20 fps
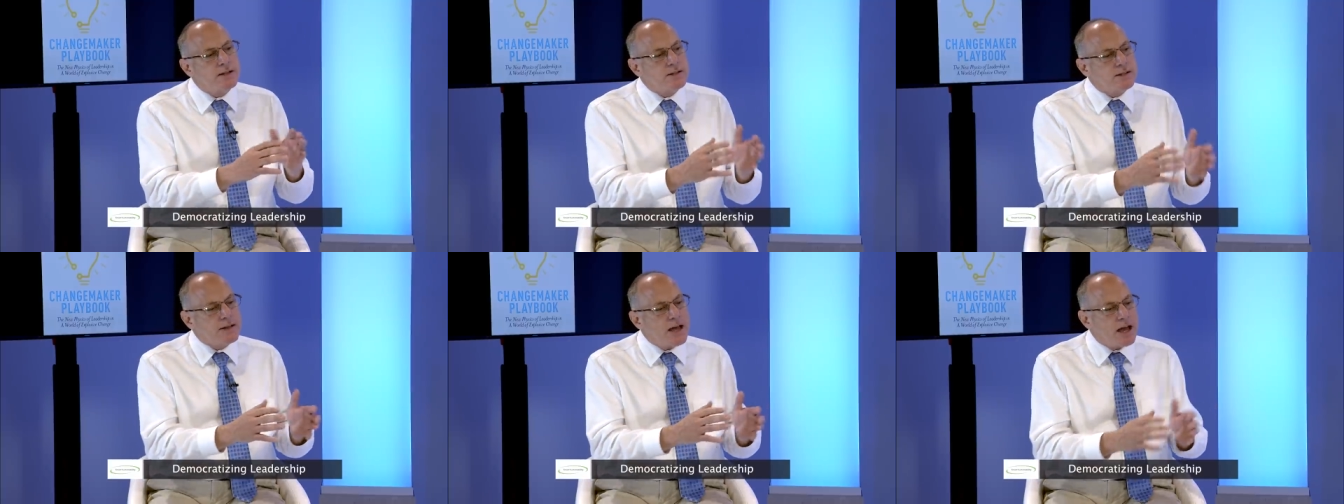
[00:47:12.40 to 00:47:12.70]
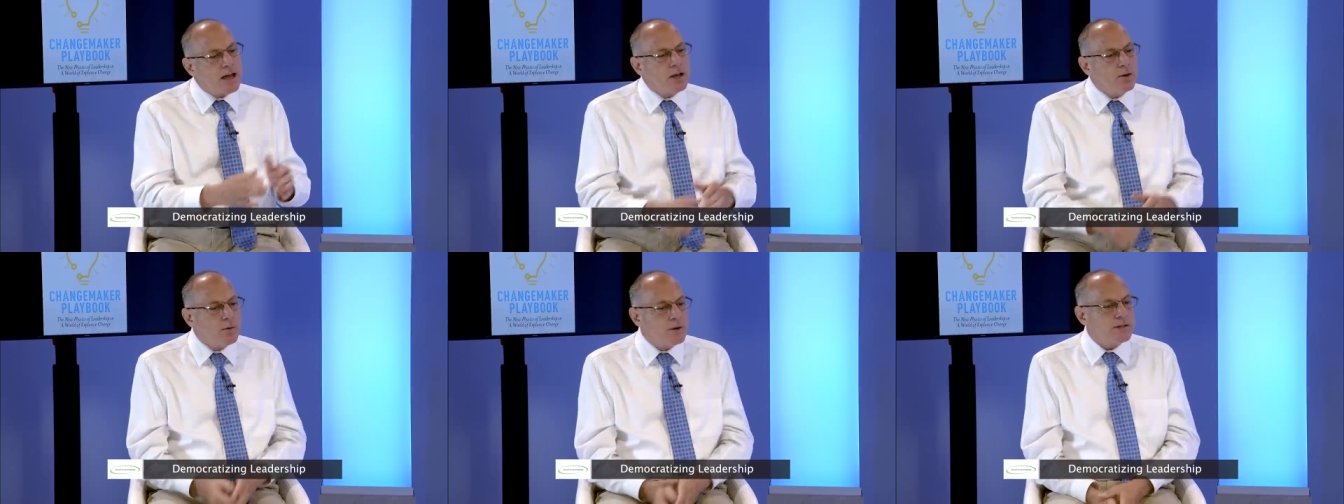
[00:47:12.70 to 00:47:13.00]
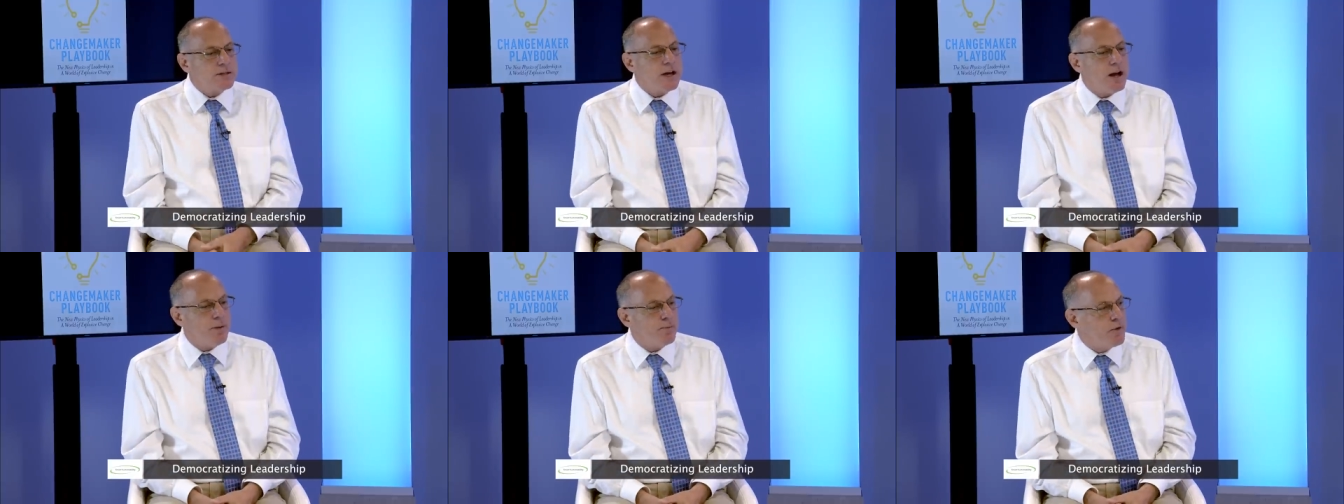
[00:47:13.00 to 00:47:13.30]
The second
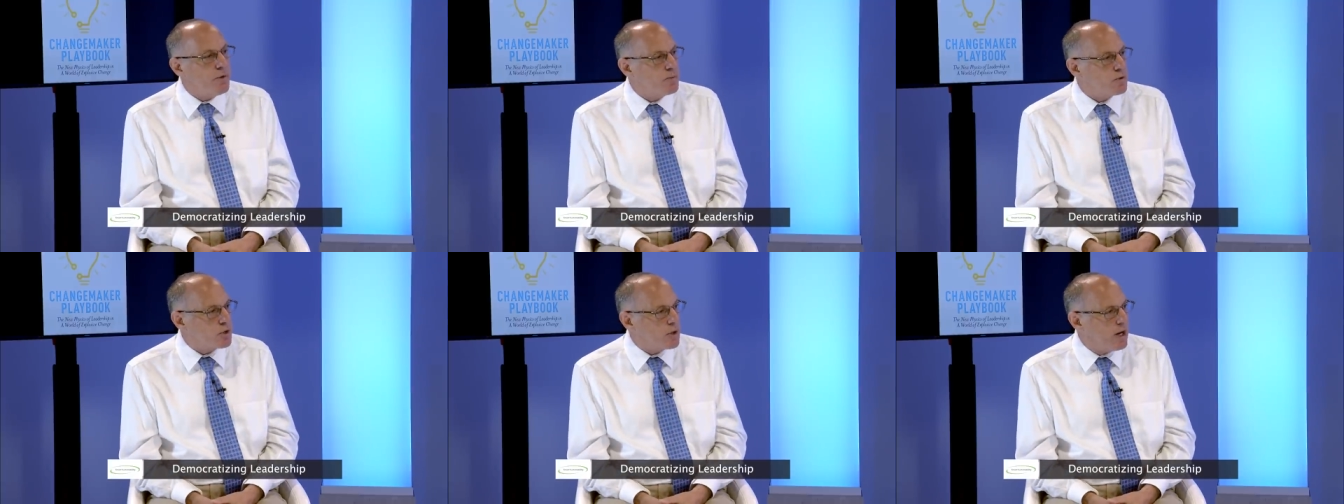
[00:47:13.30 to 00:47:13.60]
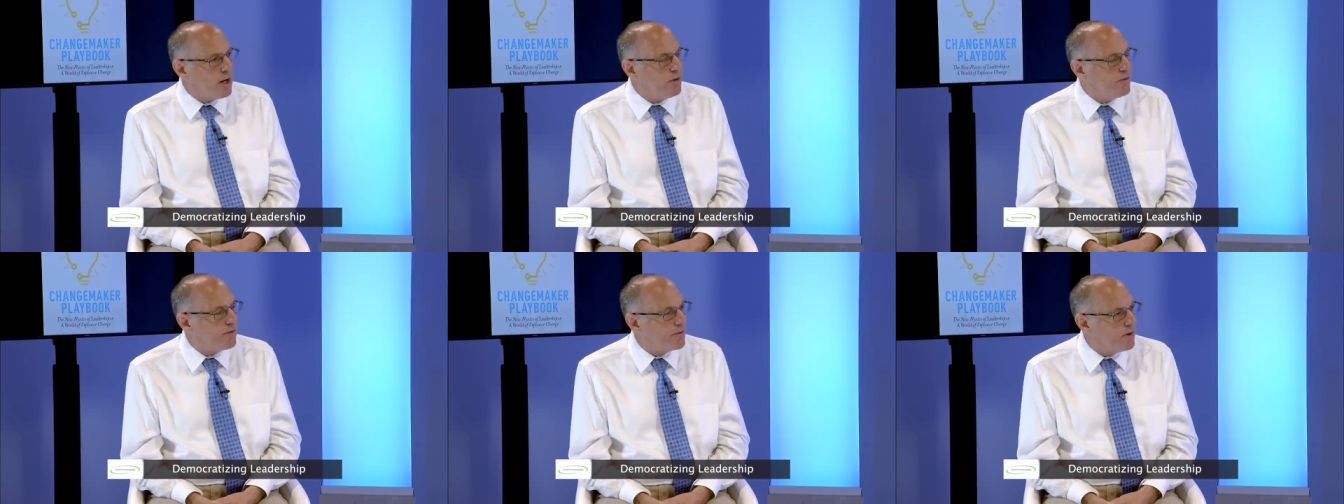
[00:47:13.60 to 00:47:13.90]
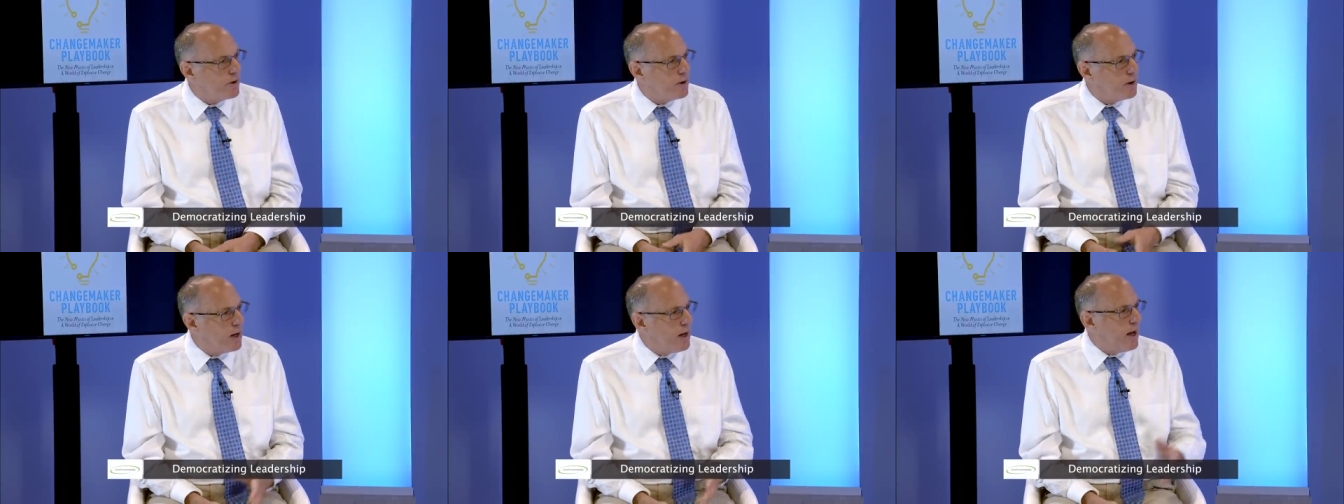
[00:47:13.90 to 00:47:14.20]
was to help them train
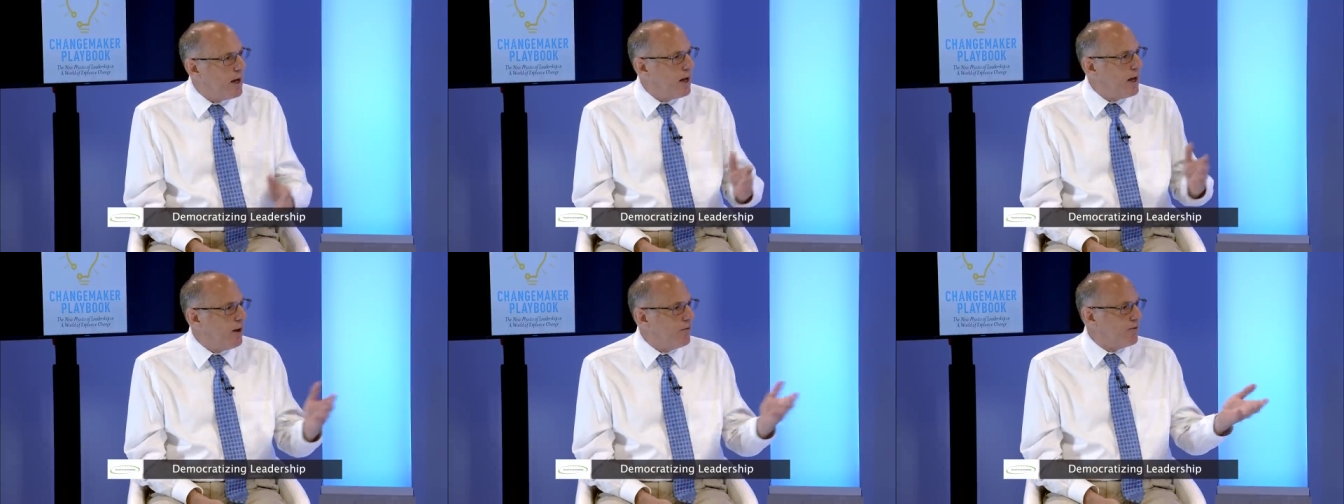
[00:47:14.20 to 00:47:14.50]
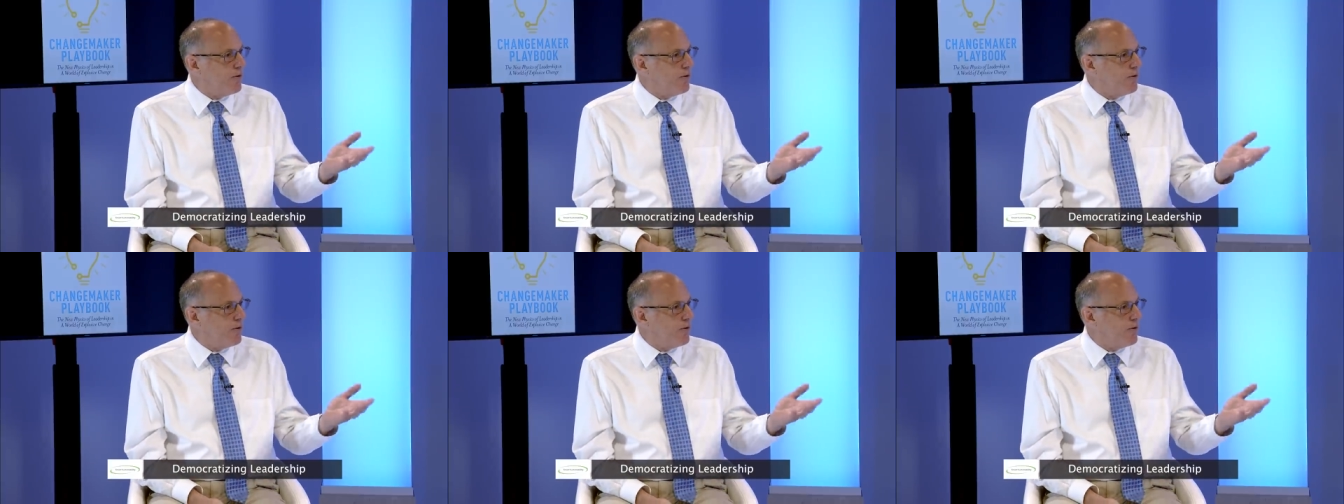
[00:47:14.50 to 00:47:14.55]
for a,